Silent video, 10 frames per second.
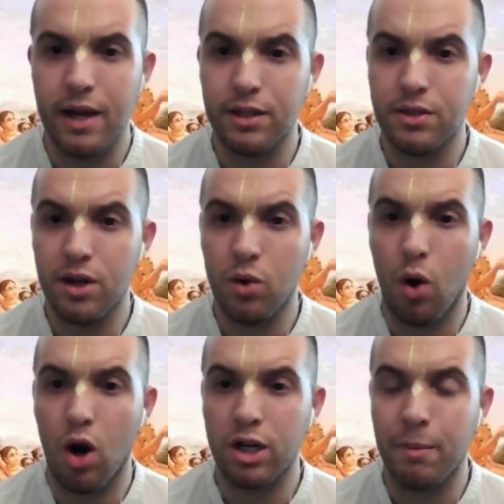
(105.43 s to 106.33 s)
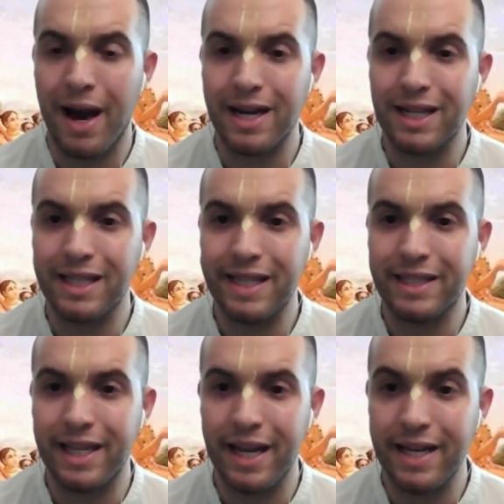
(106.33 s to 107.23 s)
and so automatically
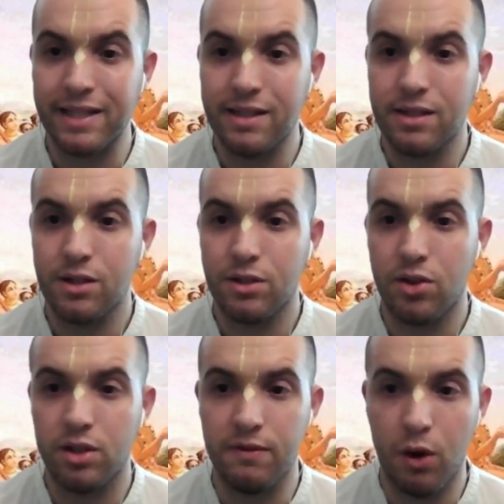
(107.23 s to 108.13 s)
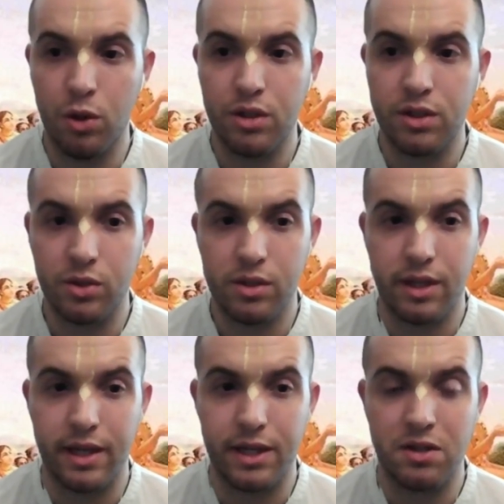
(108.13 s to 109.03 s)
attains to the devotional
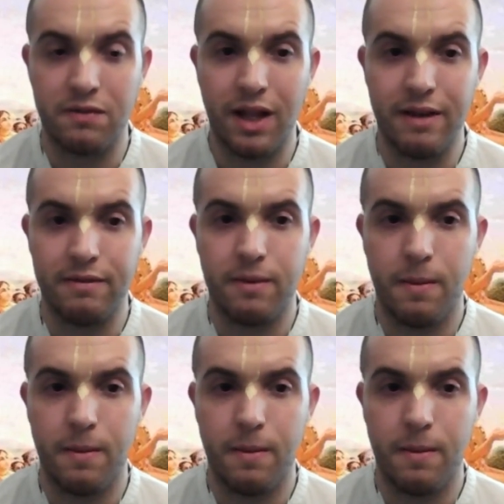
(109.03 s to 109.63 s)
stage of life.